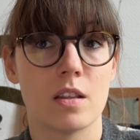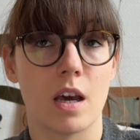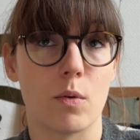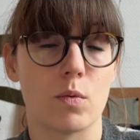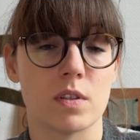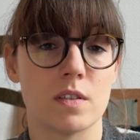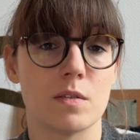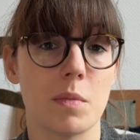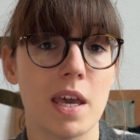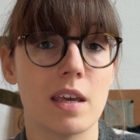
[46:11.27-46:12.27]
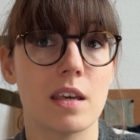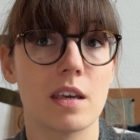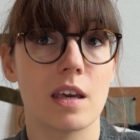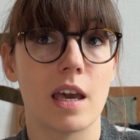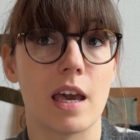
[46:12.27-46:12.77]
I wanted to
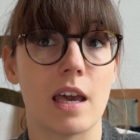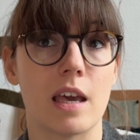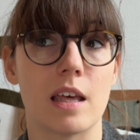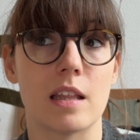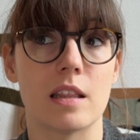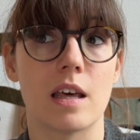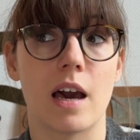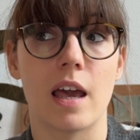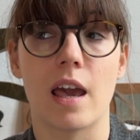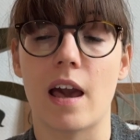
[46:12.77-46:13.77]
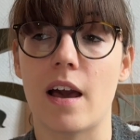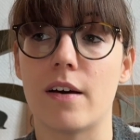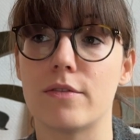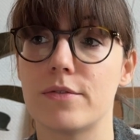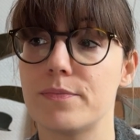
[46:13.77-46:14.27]
make, and I
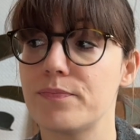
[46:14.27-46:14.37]
have